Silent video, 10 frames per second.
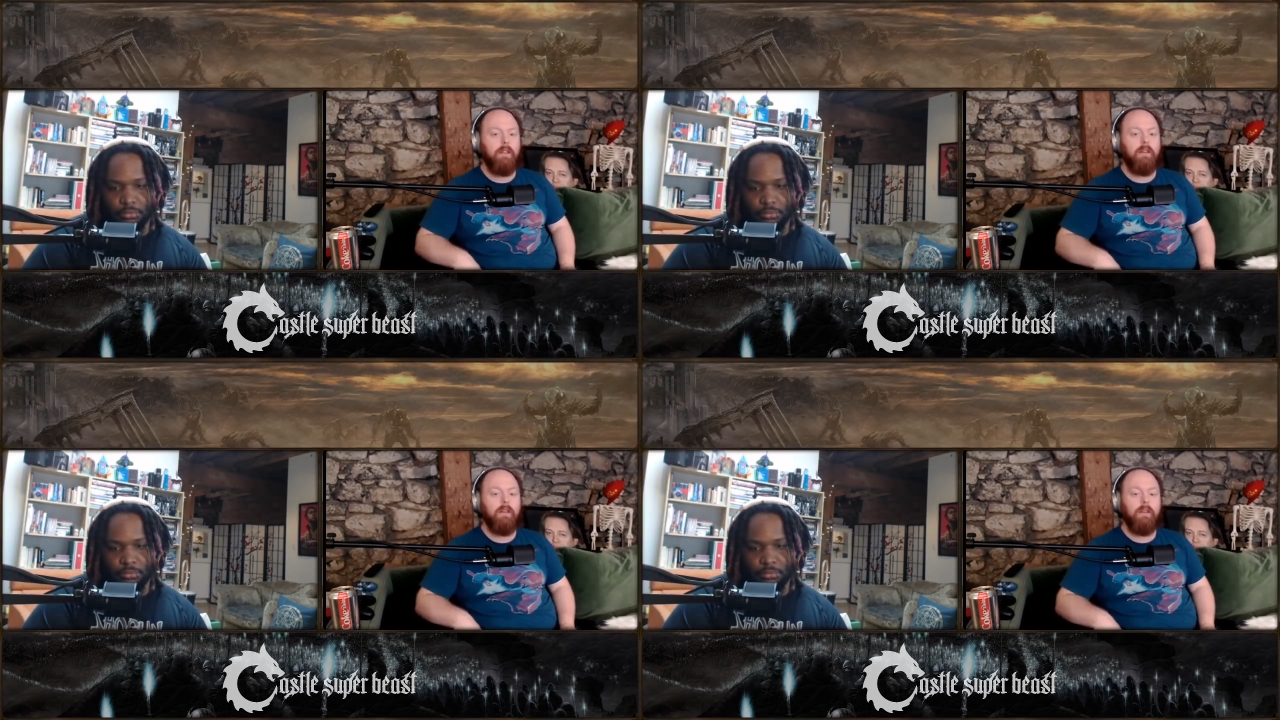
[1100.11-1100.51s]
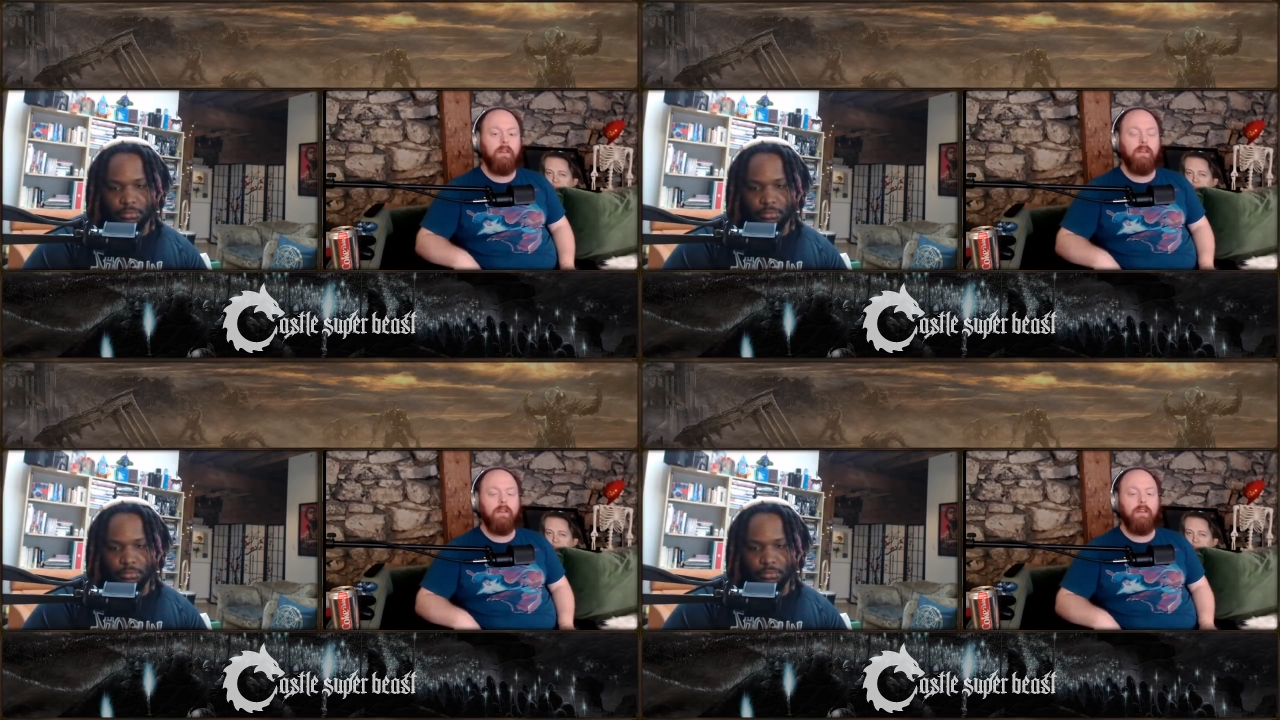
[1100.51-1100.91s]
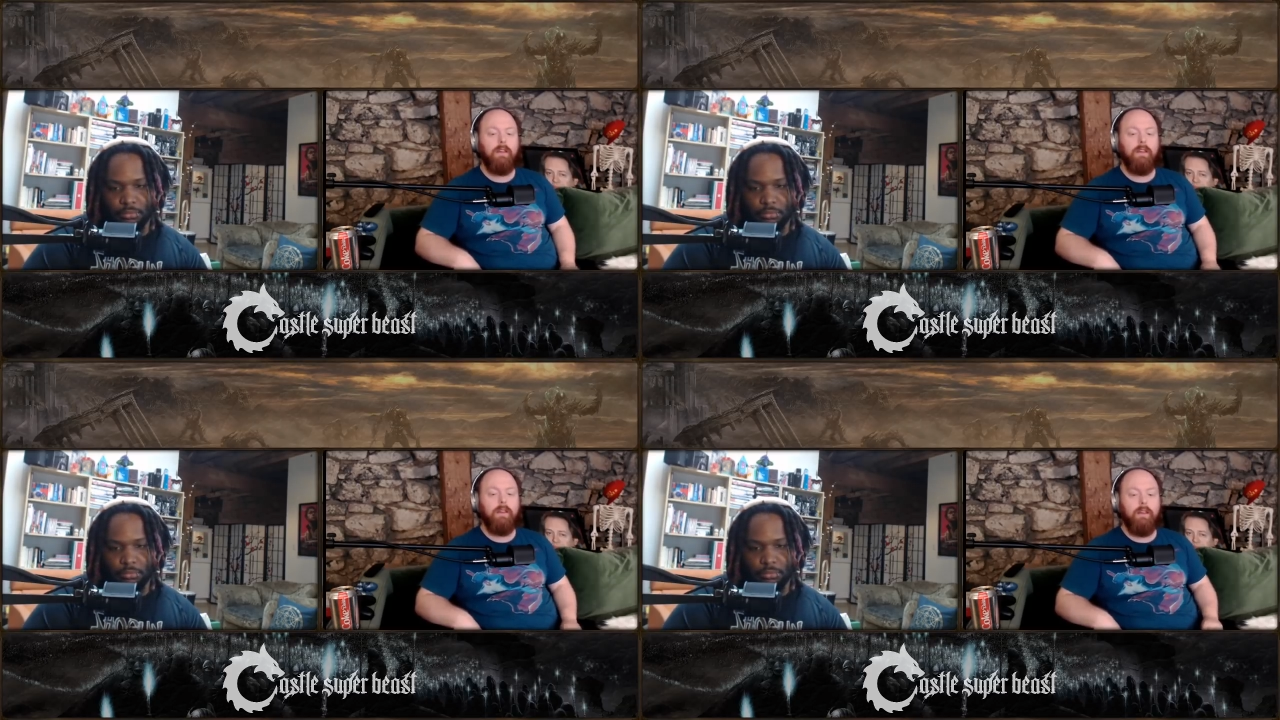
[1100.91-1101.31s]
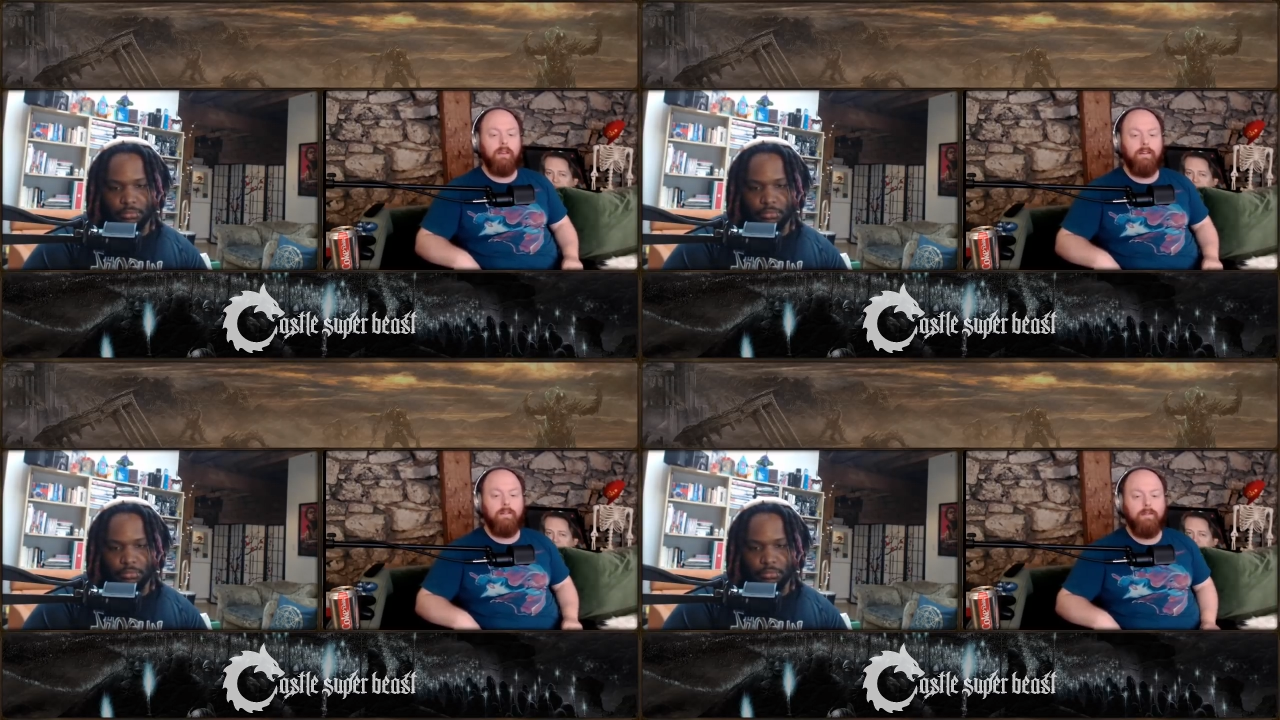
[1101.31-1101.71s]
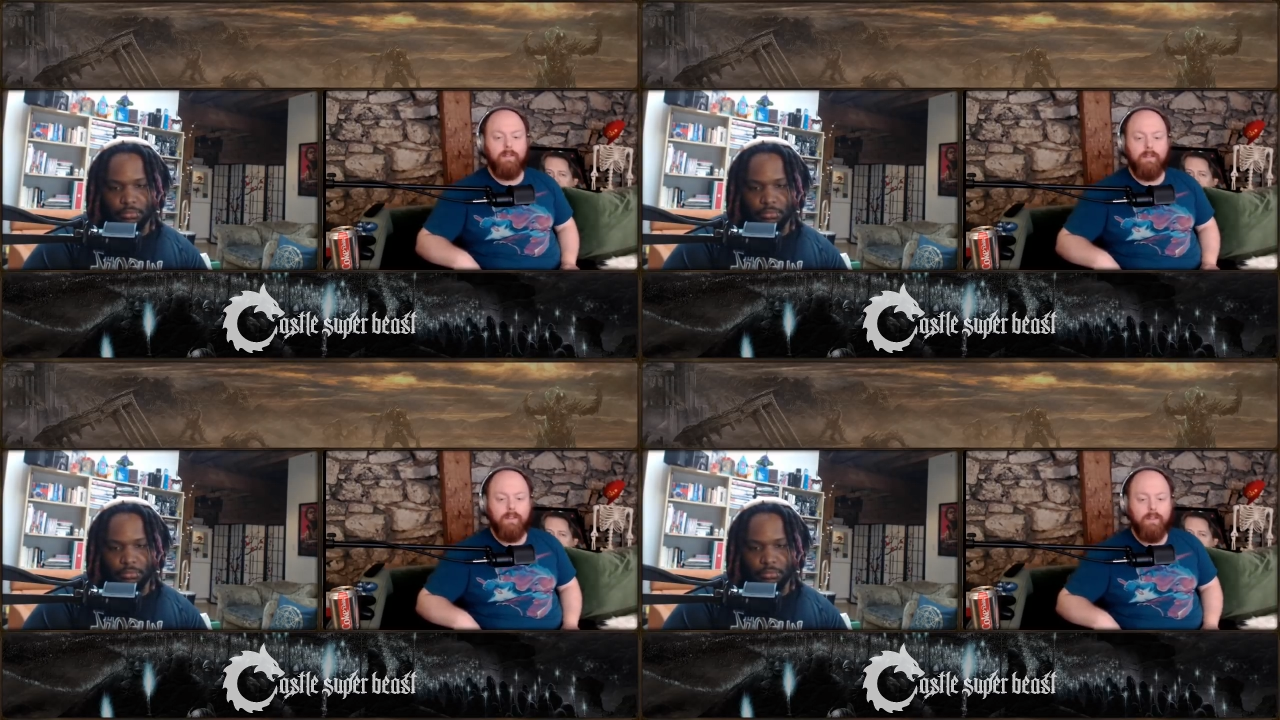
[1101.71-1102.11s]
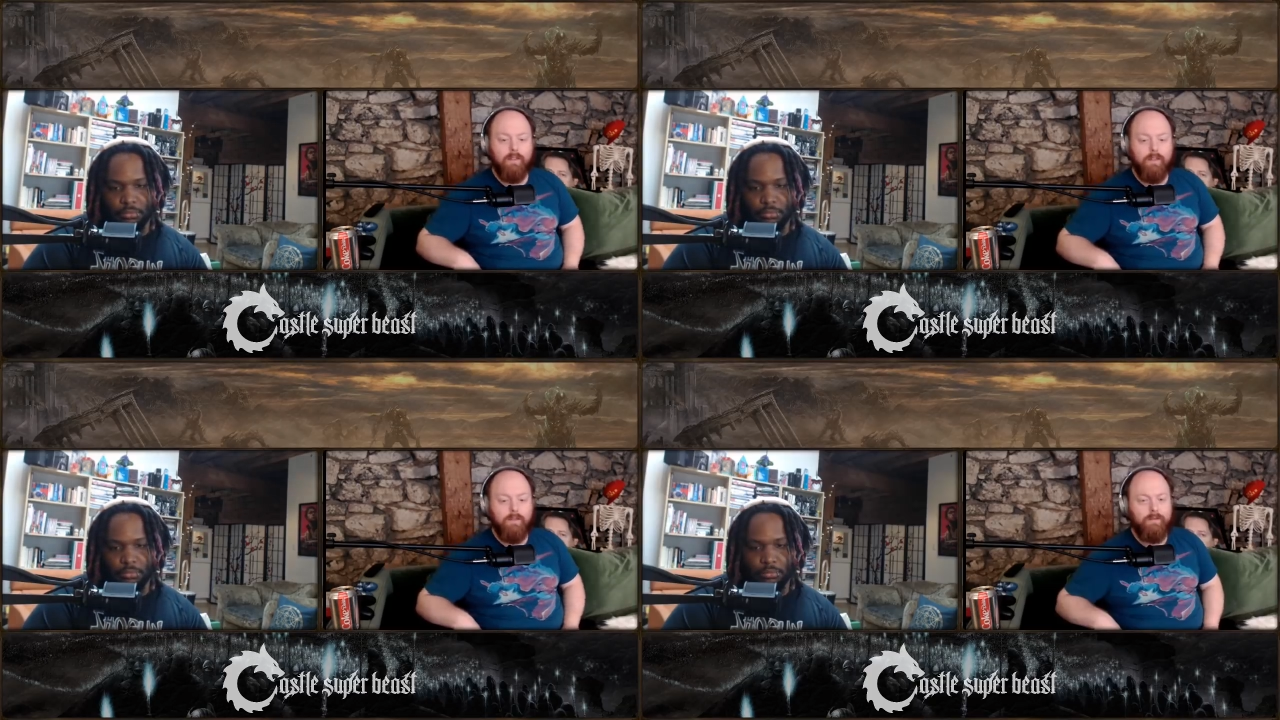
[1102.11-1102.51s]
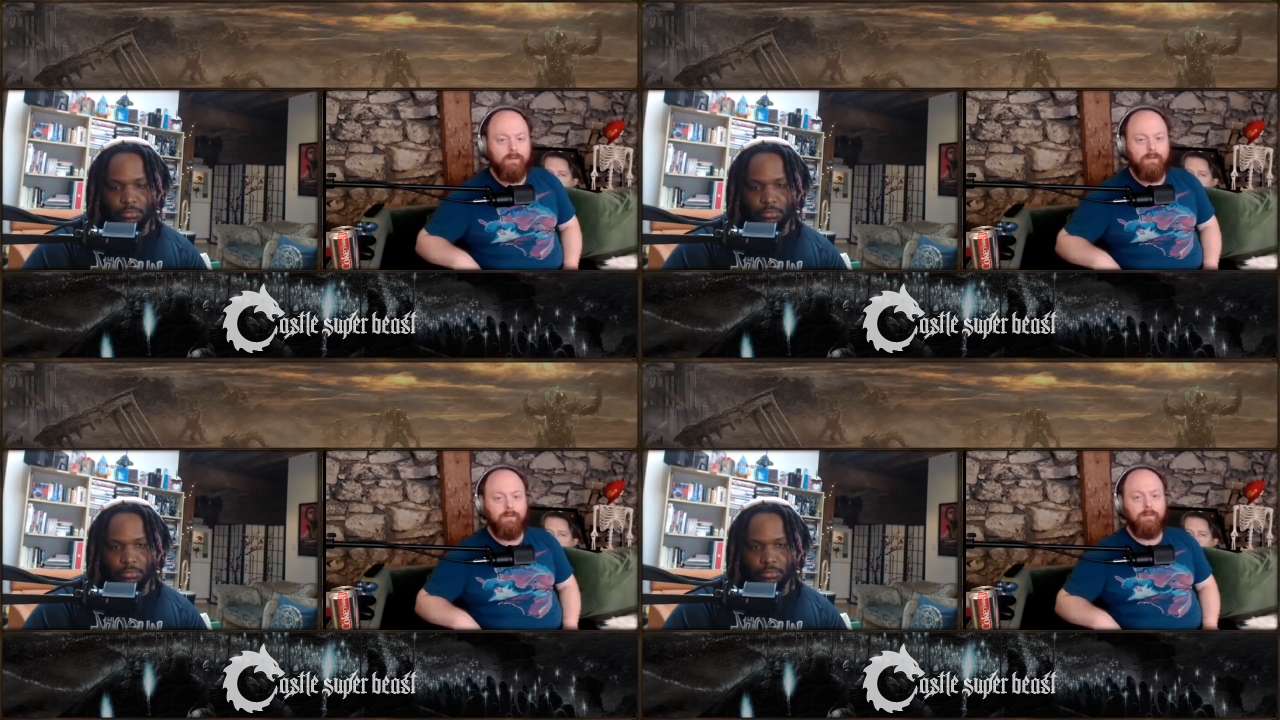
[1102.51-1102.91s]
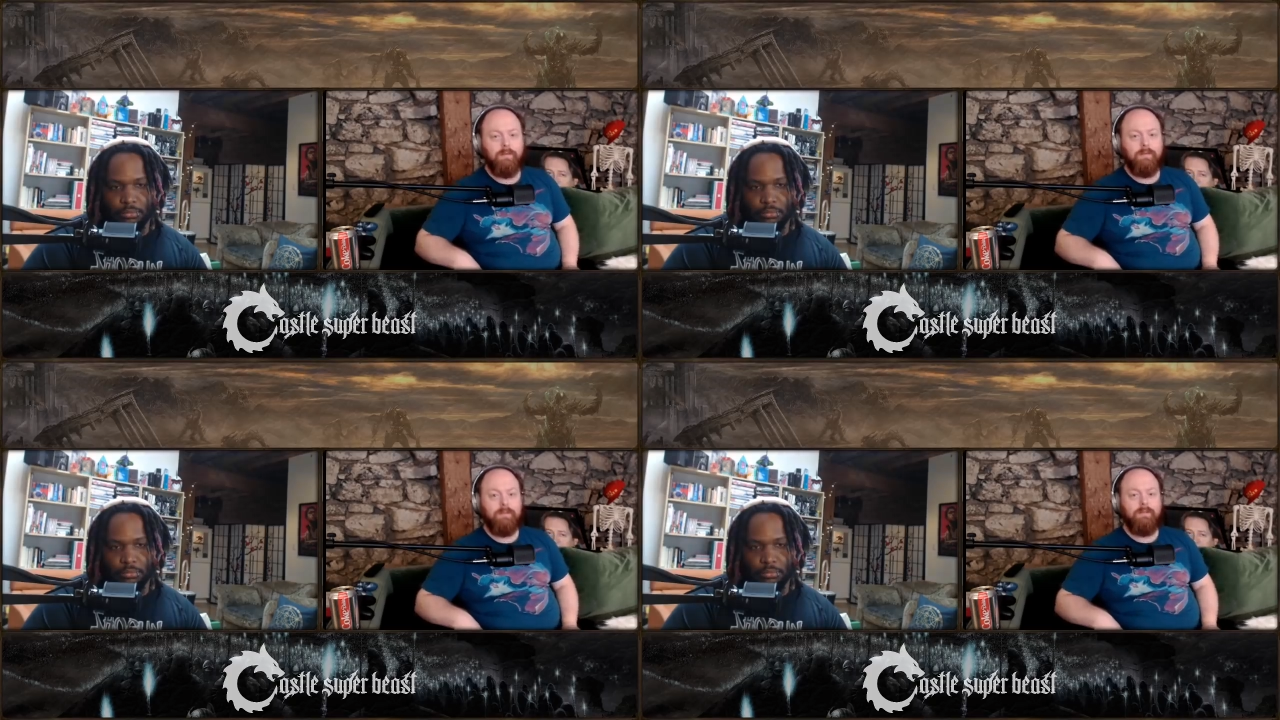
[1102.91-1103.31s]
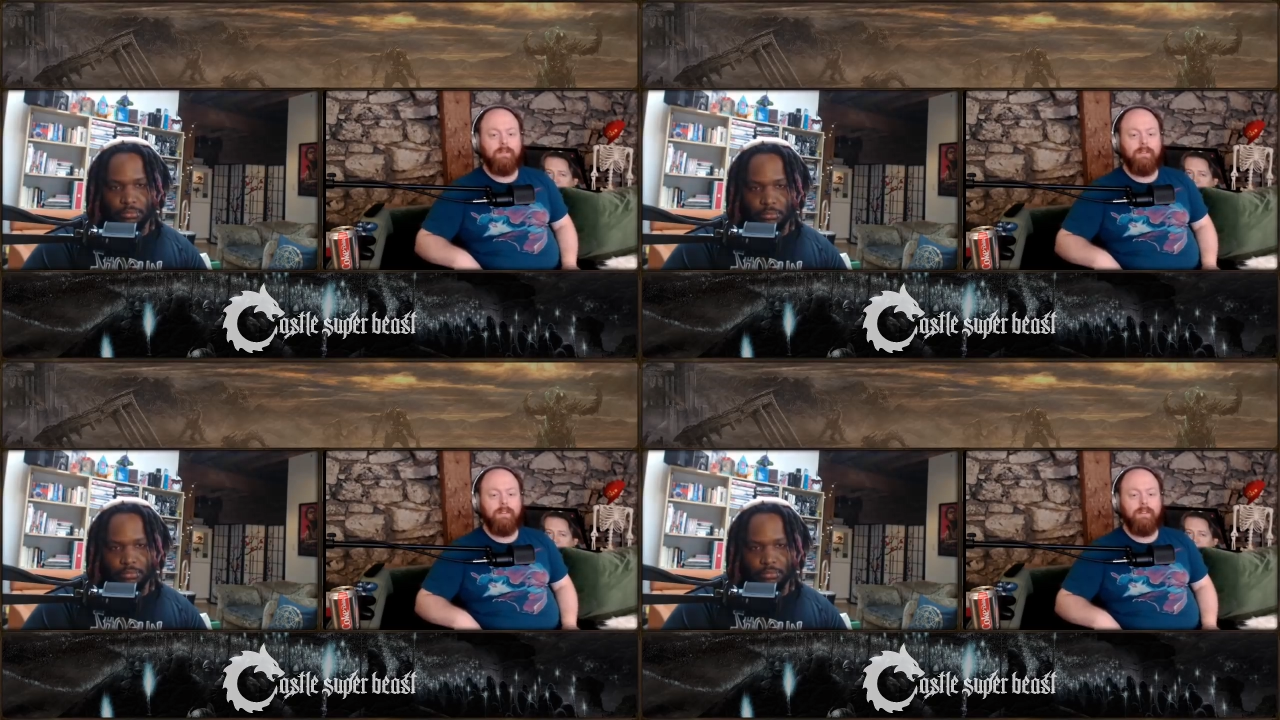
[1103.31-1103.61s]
(silence)